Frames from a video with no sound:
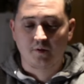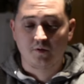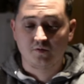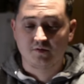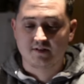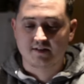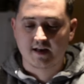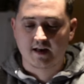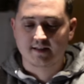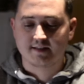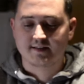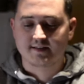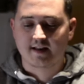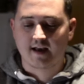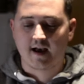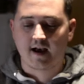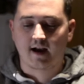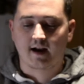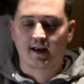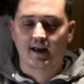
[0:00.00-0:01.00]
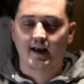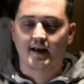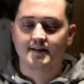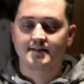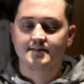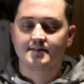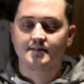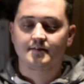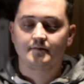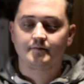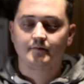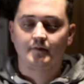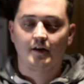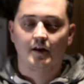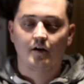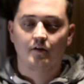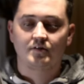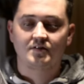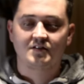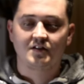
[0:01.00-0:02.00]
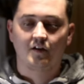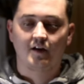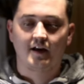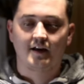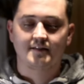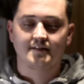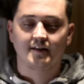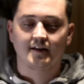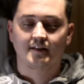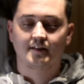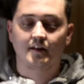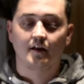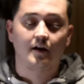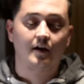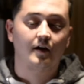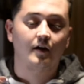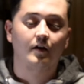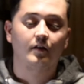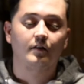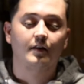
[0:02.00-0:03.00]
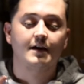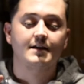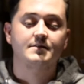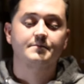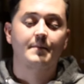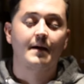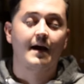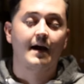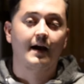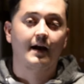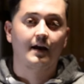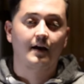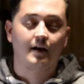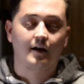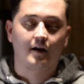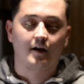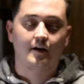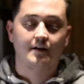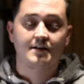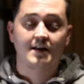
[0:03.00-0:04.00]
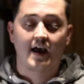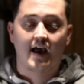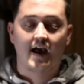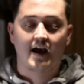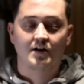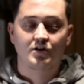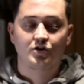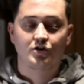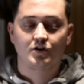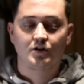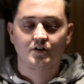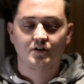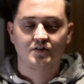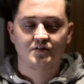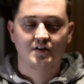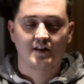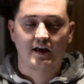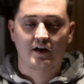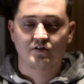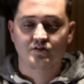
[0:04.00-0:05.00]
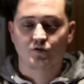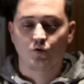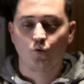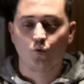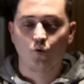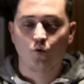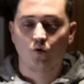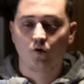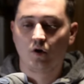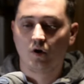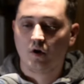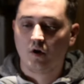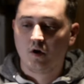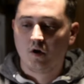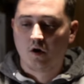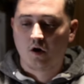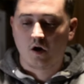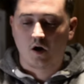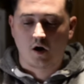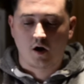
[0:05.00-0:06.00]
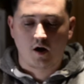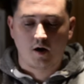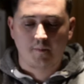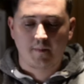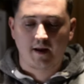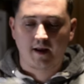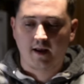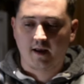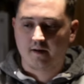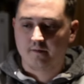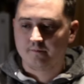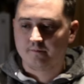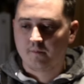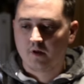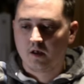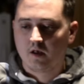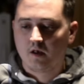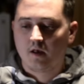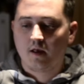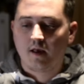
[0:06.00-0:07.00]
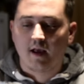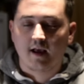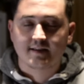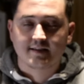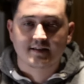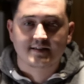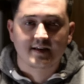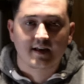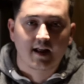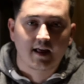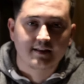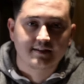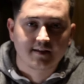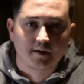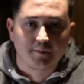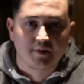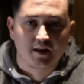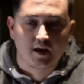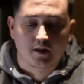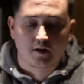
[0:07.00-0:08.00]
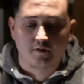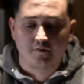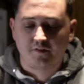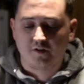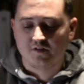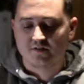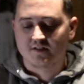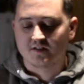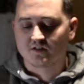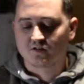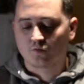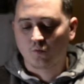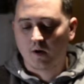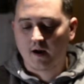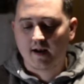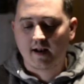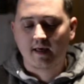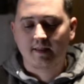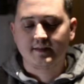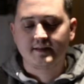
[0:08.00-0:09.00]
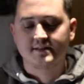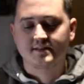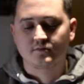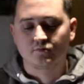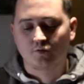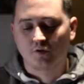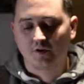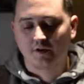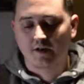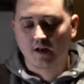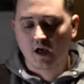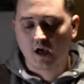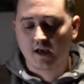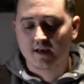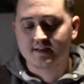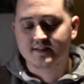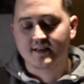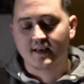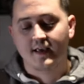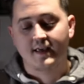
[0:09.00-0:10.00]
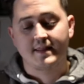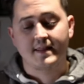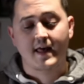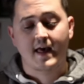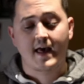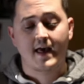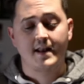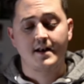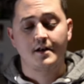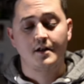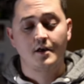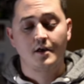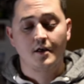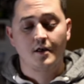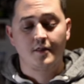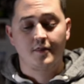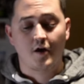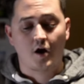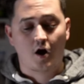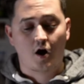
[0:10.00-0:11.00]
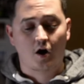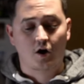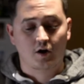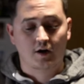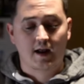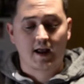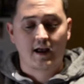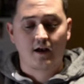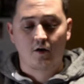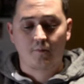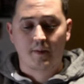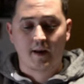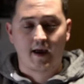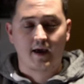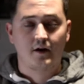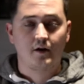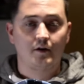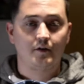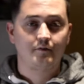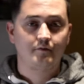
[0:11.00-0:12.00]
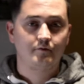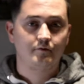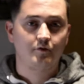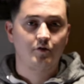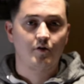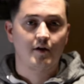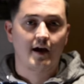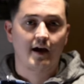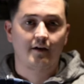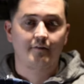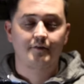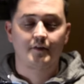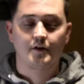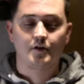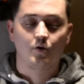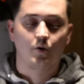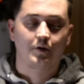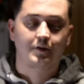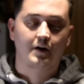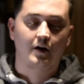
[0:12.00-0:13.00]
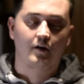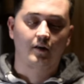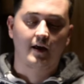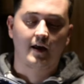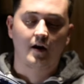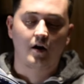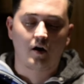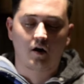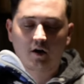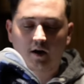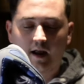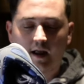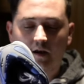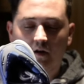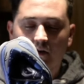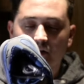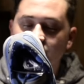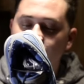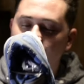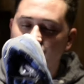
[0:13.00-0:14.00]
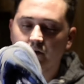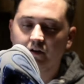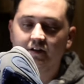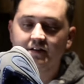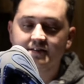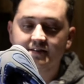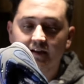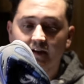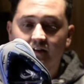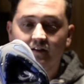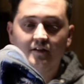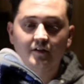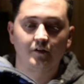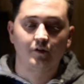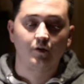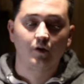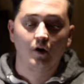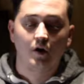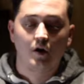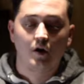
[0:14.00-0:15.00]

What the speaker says: It was dead stock, has, you know, still has like the lace bag attached, so that was cool. And as I said on some of the other reviews, the suede on these is really nice, and then the Argyle pattern you have, the North Carolina Argyle, is really sick too.